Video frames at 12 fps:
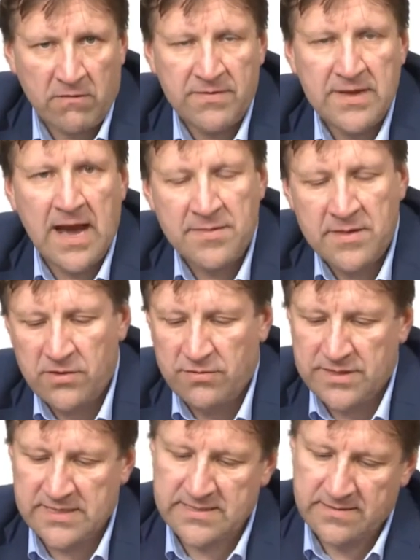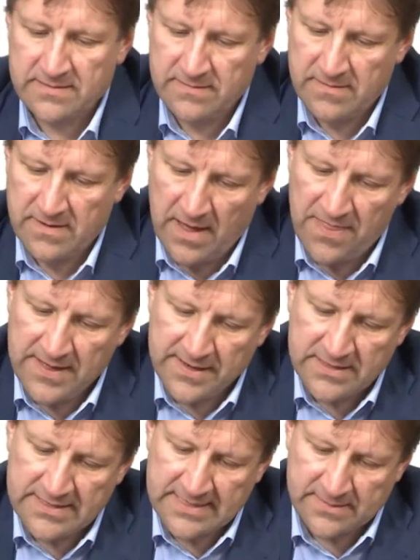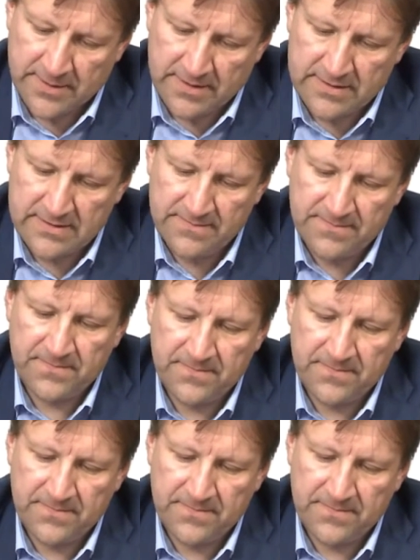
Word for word: of the other users, and these are these ones.